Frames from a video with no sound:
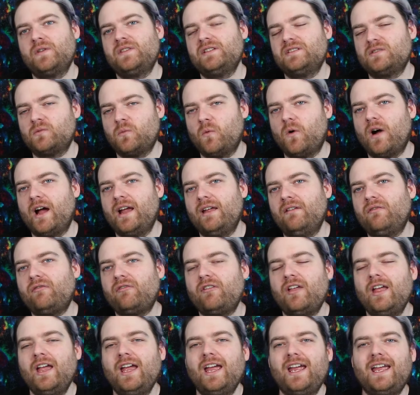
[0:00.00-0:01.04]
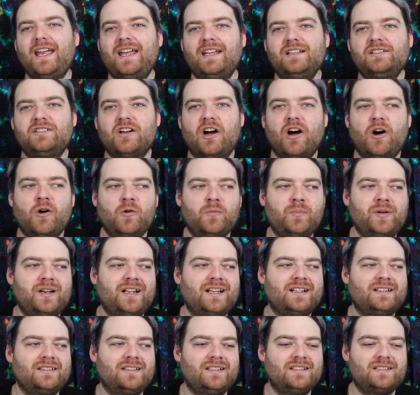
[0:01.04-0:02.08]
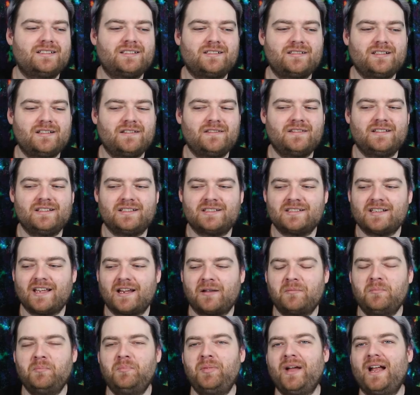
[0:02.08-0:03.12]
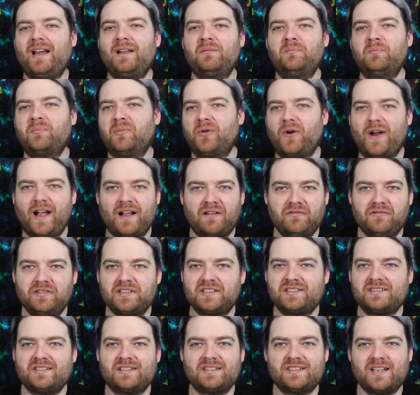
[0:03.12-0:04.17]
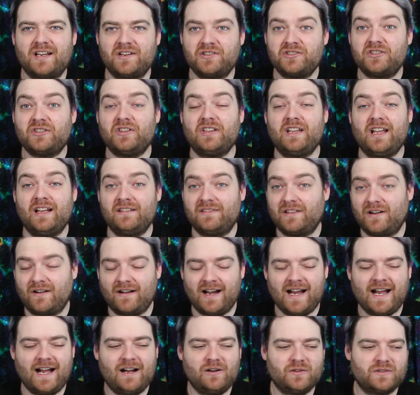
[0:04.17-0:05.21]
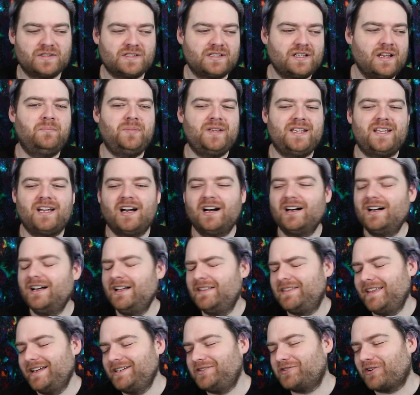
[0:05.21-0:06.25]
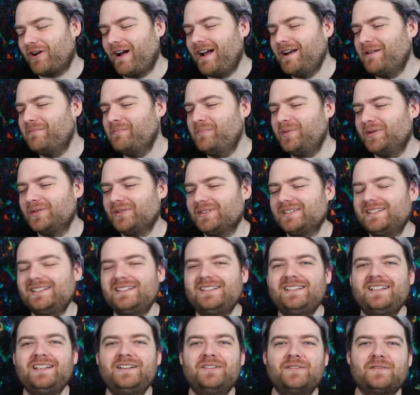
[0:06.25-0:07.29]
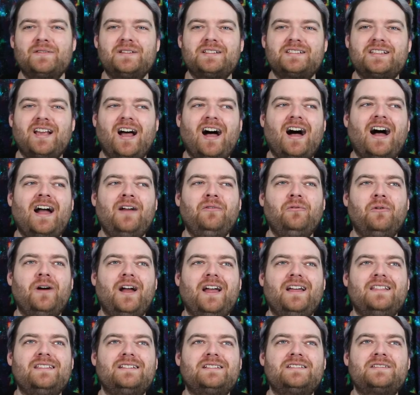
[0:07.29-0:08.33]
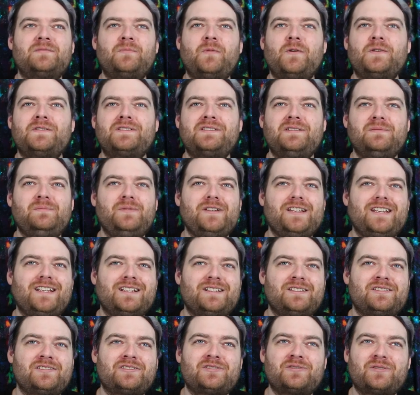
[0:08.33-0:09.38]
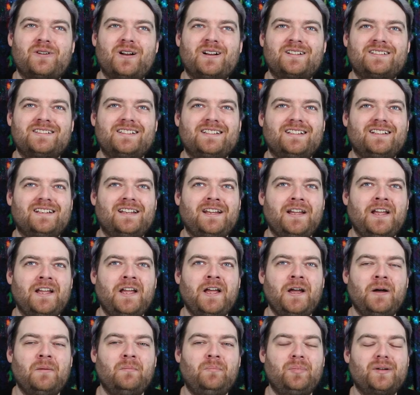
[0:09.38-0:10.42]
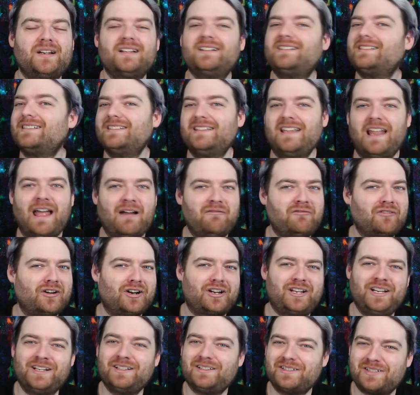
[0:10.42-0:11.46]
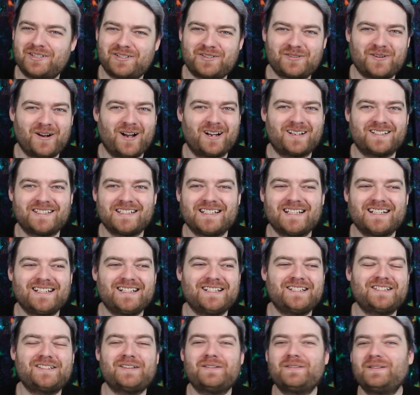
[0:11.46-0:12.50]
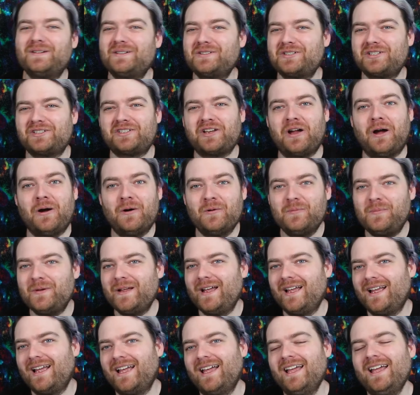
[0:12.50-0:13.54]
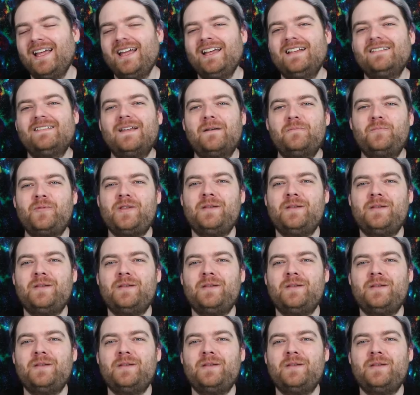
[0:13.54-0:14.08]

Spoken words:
with his wife into opening this like bed and breakfast essentially at their house, because they try to build it near this highway that's supposed to be constructed, but it's never constructed, and so they're just hoping that